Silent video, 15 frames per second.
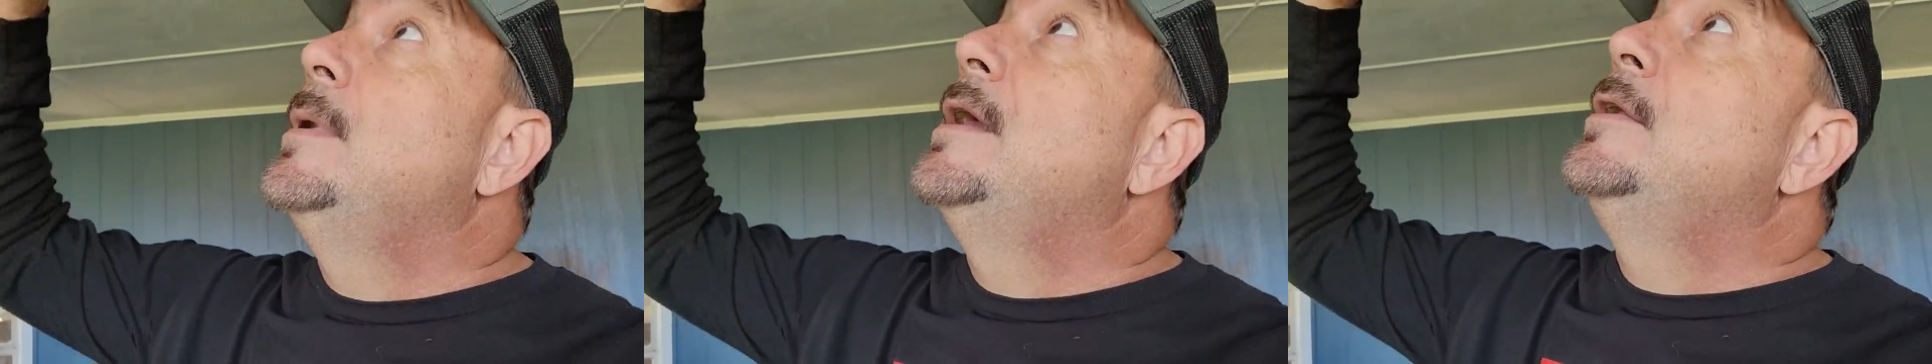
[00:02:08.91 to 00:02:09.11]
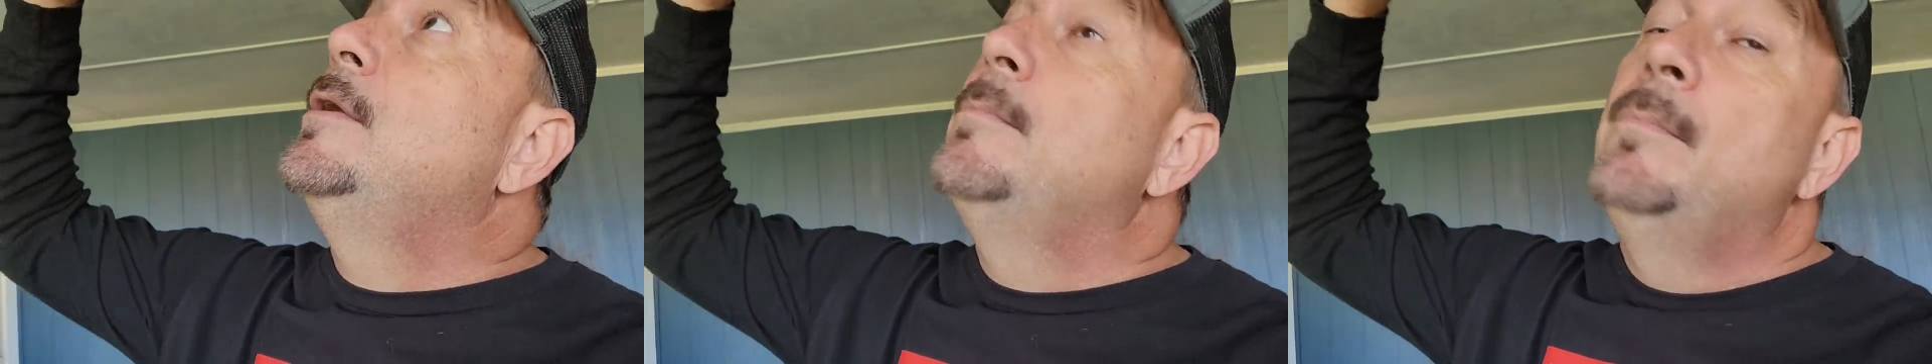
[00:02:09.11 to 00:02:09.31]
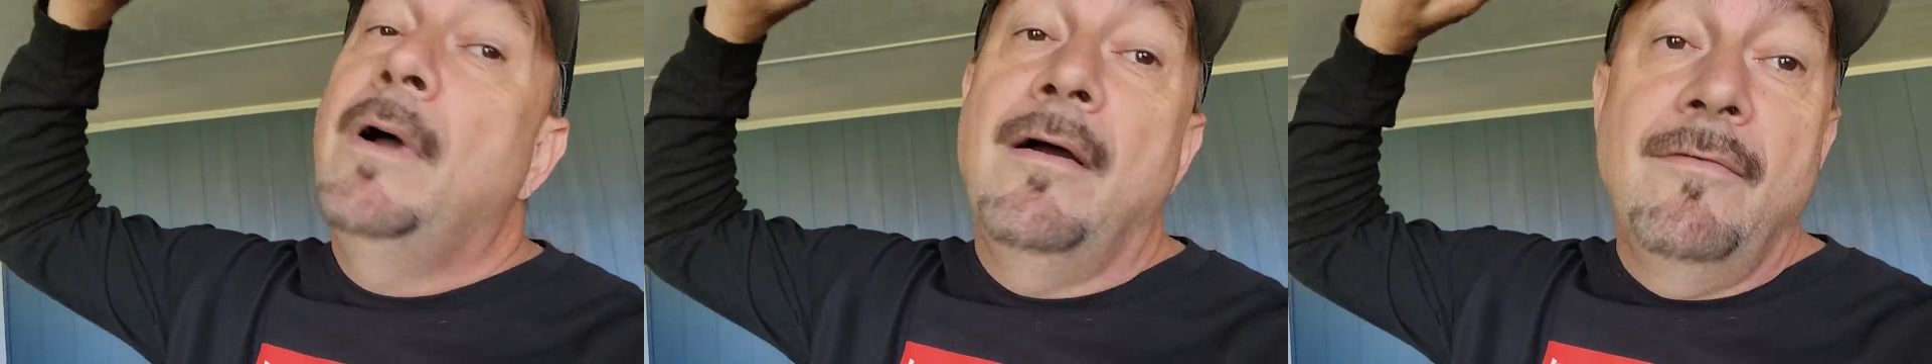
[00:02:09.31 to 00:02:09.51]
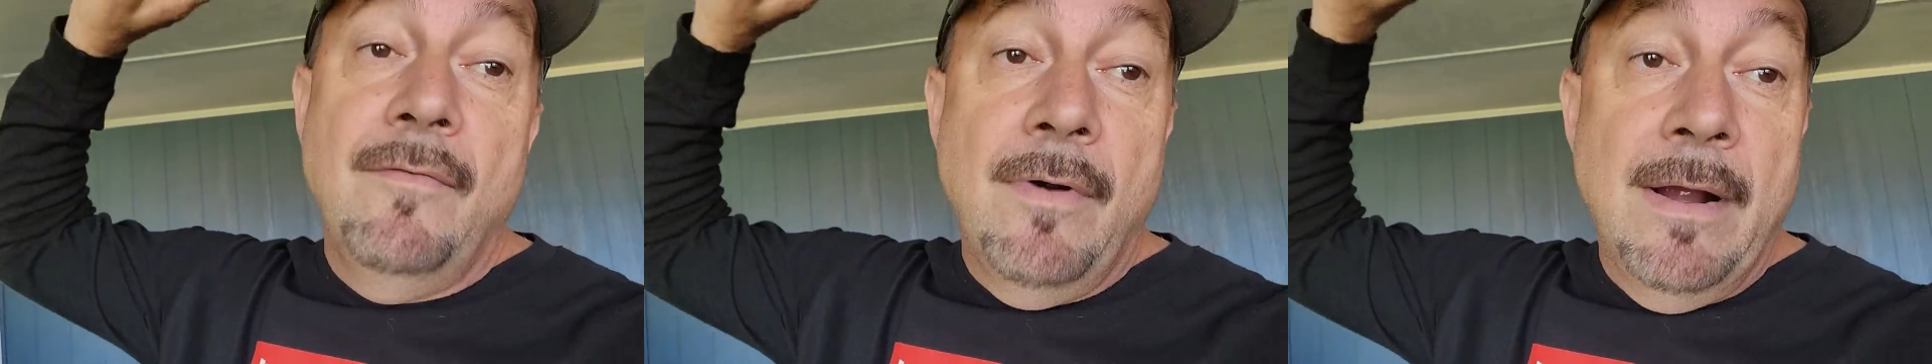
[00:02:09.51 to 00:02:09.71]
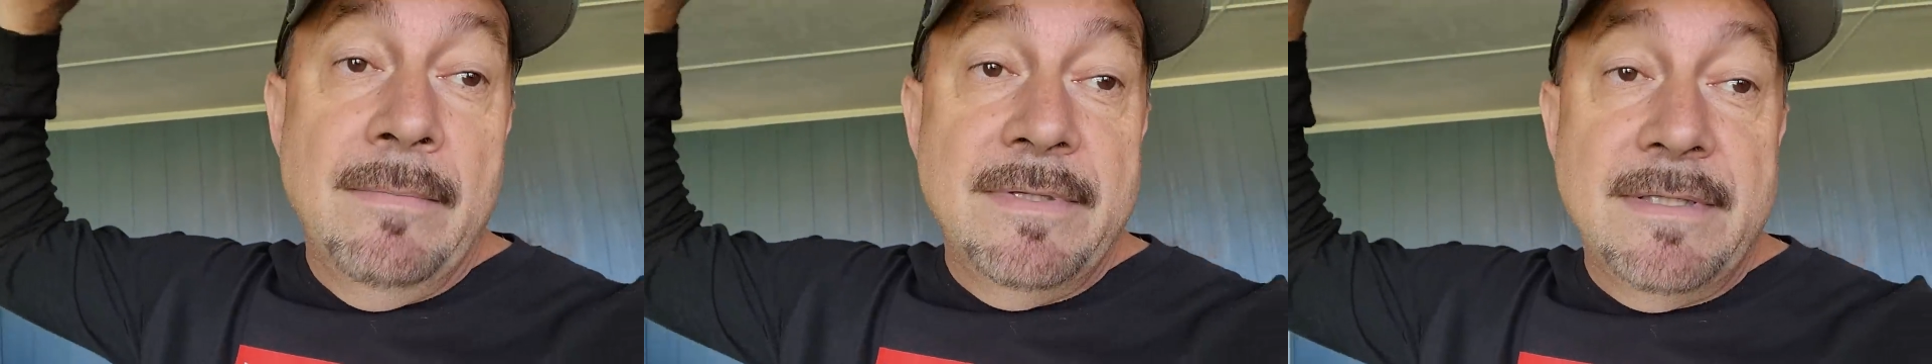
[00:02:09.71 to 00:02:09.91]
right here above
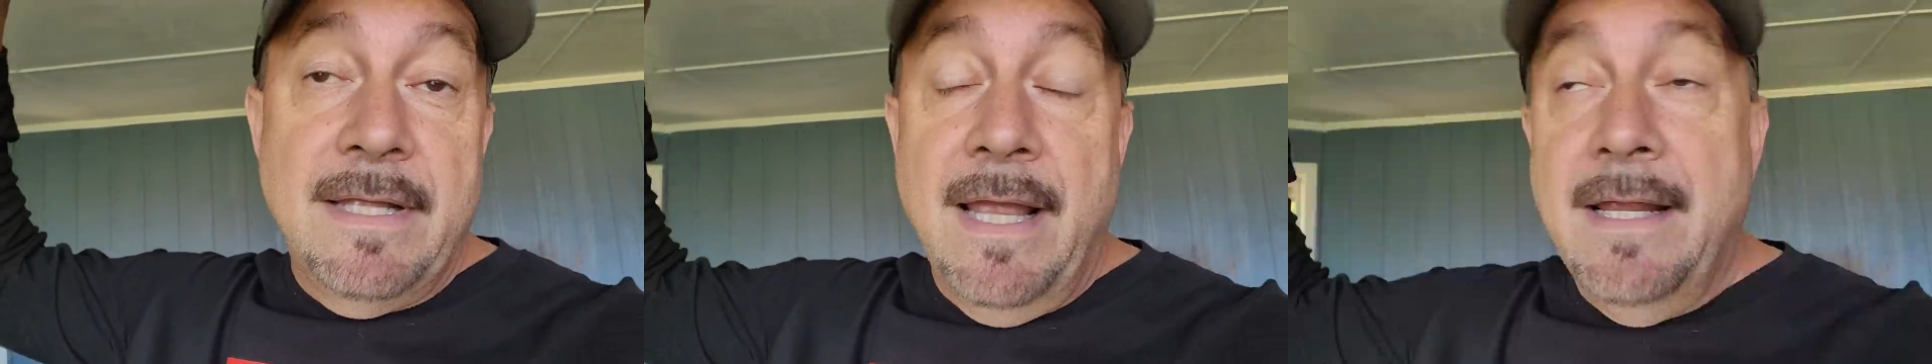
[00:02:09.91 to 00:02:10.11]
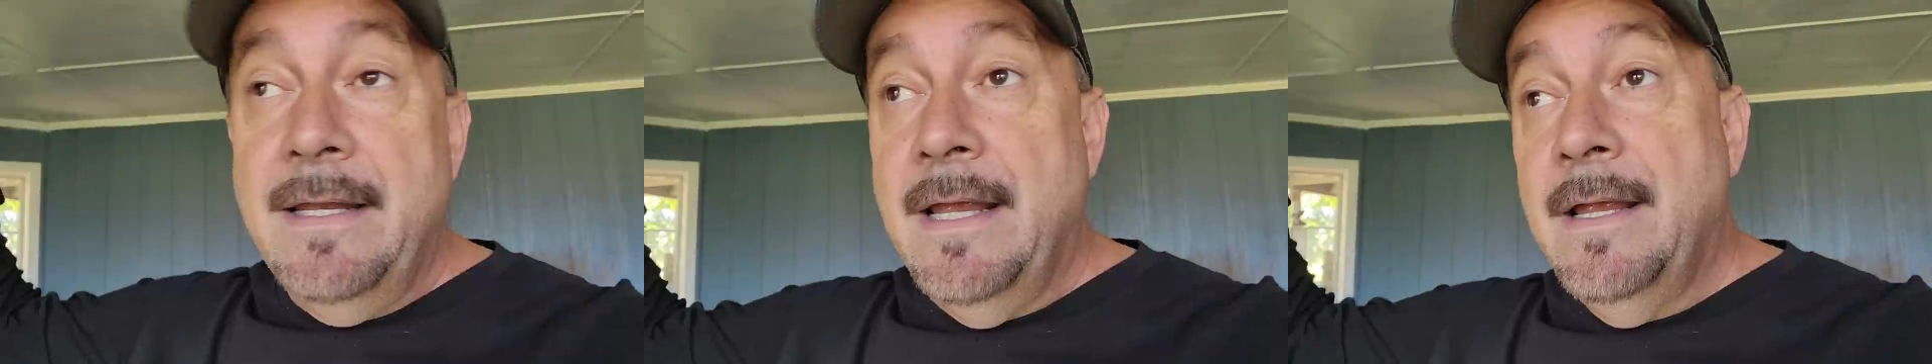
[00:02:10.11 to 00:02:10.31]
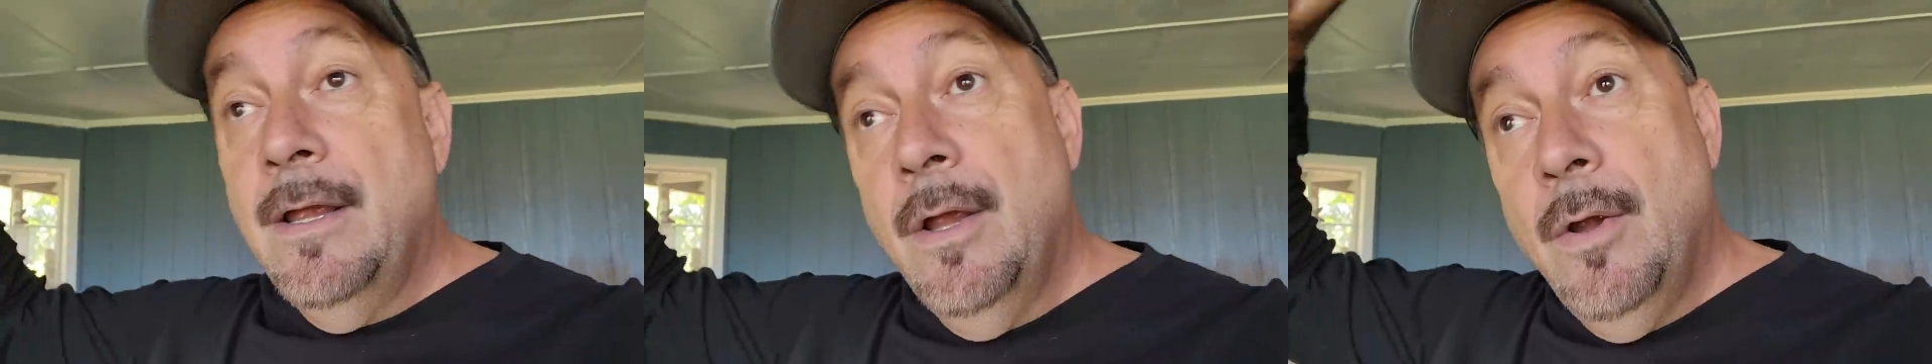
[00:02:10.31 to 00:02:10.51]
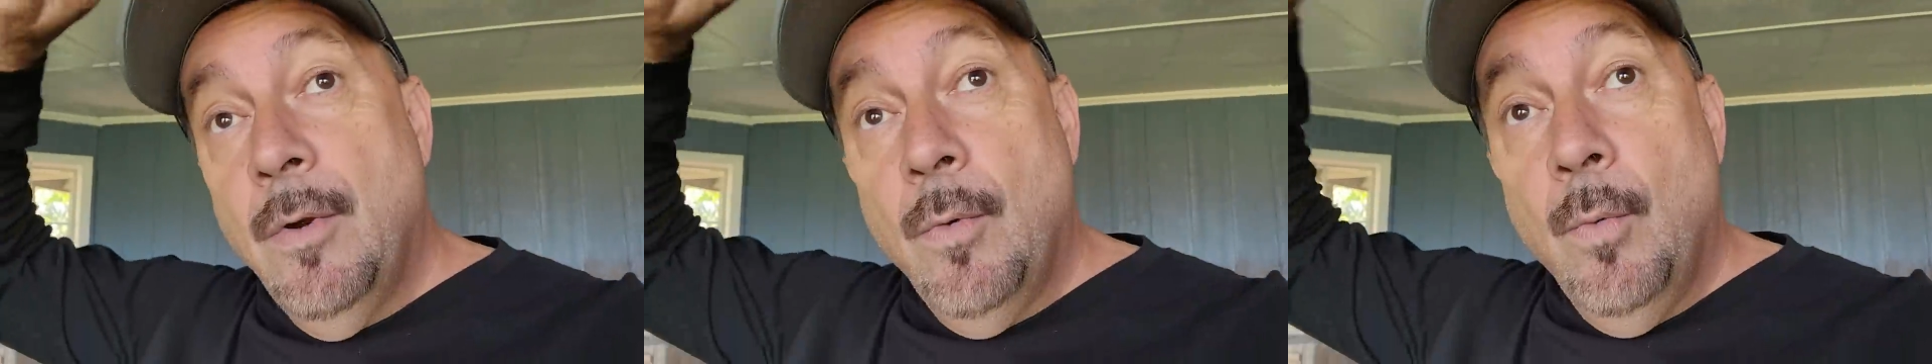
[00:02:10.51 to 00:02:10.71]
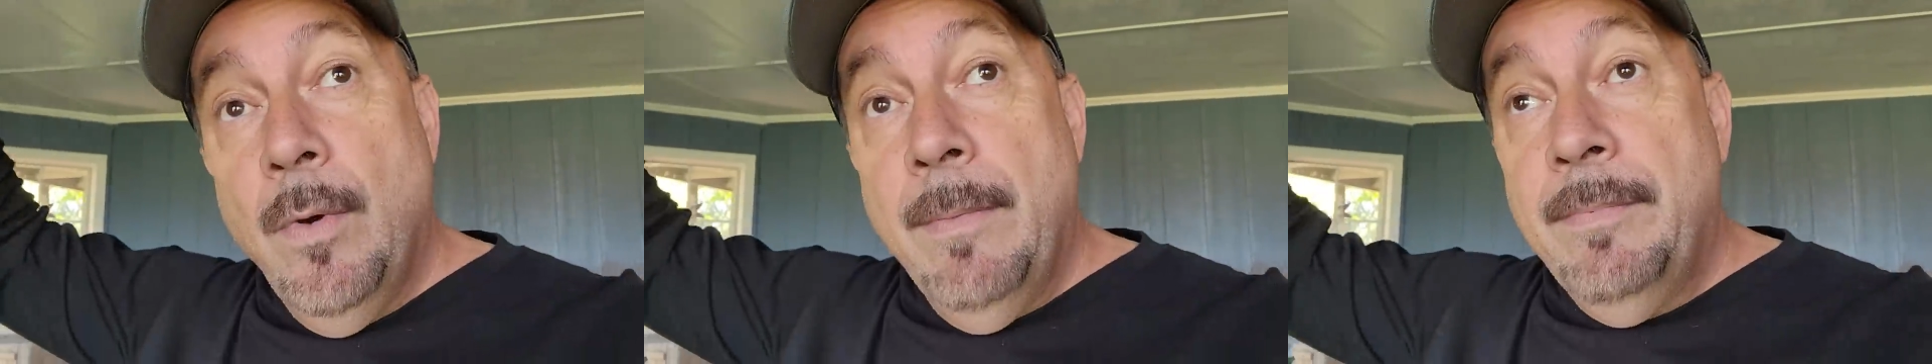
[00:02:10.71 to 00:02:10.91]
where I'm standing,
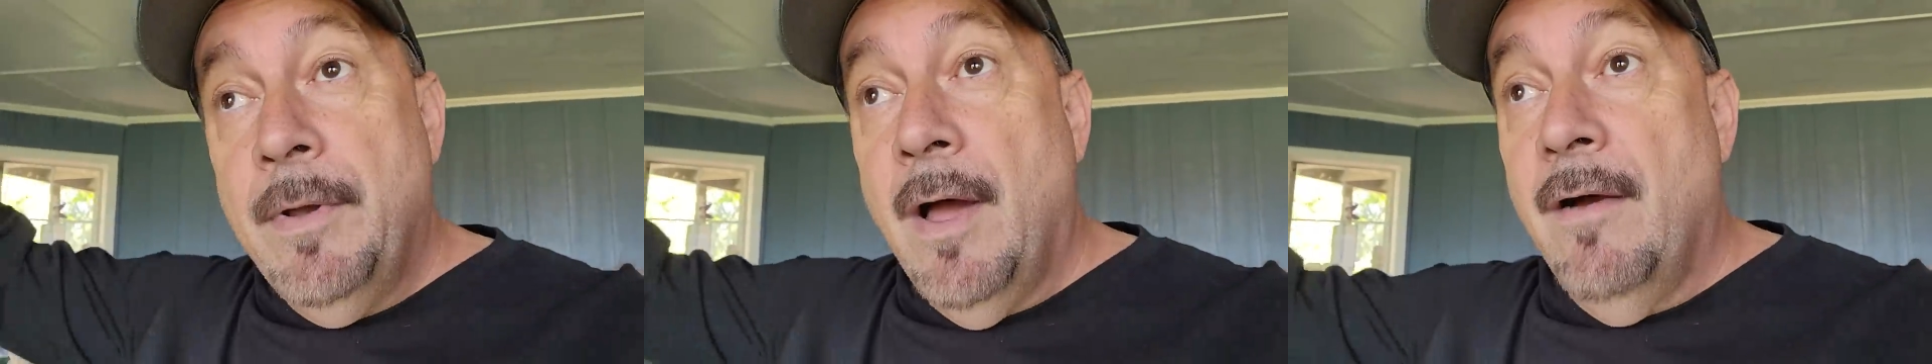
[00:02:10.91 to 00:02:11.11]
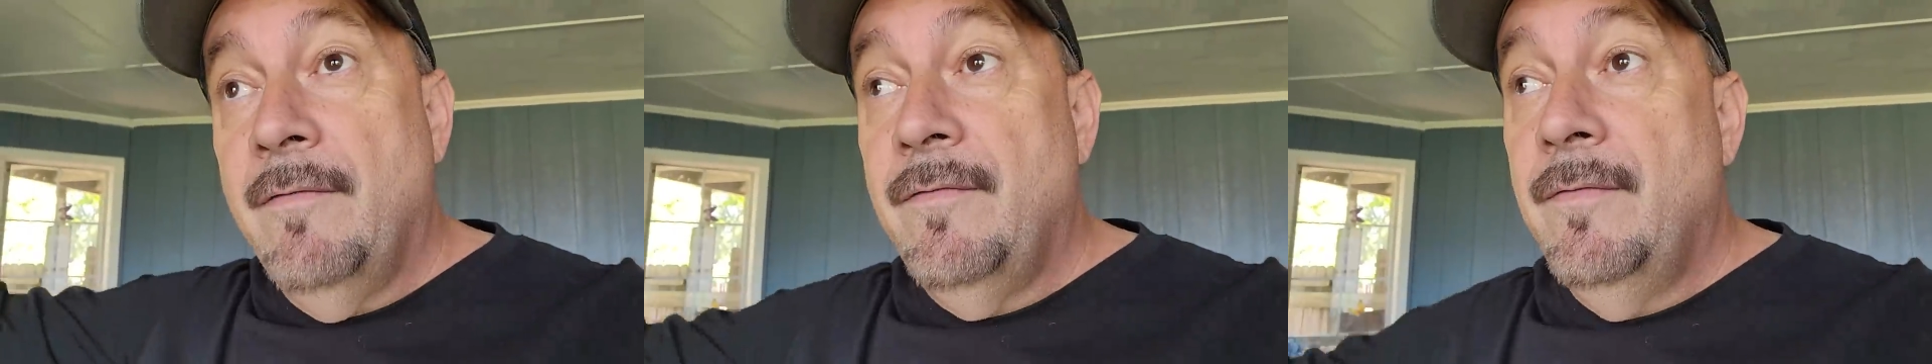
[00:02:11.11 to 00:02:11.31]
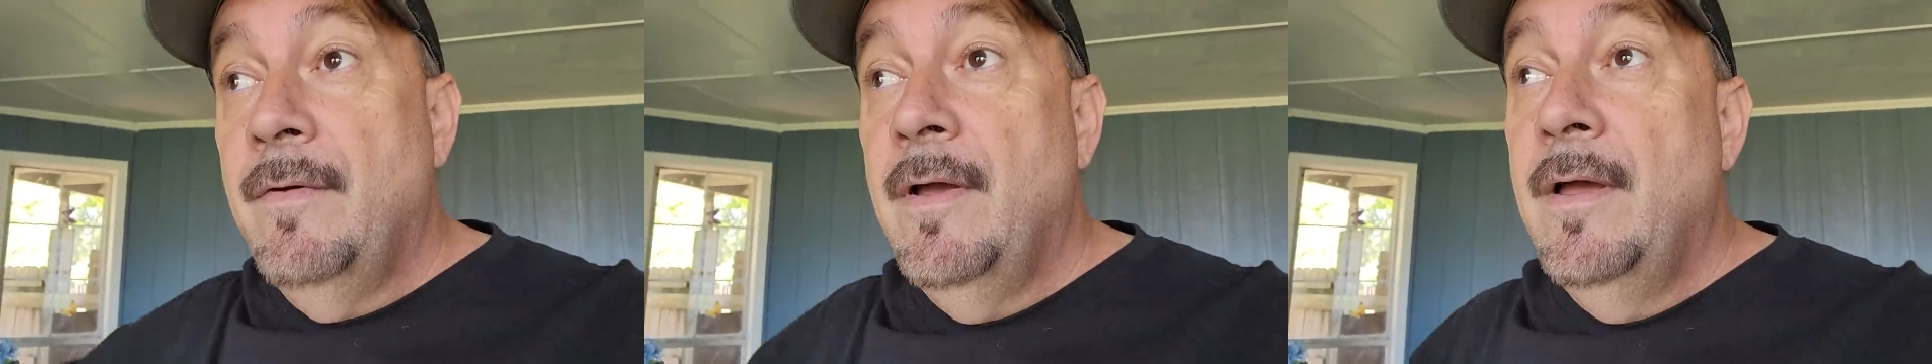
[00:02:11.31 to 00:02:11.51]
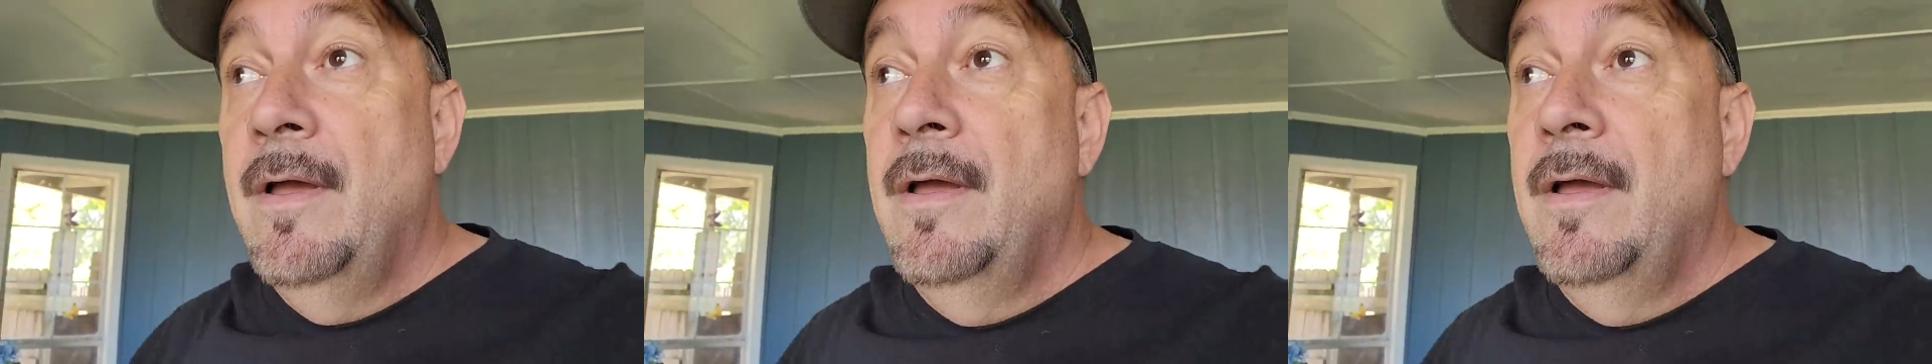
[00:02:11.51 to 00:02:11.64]
ripped off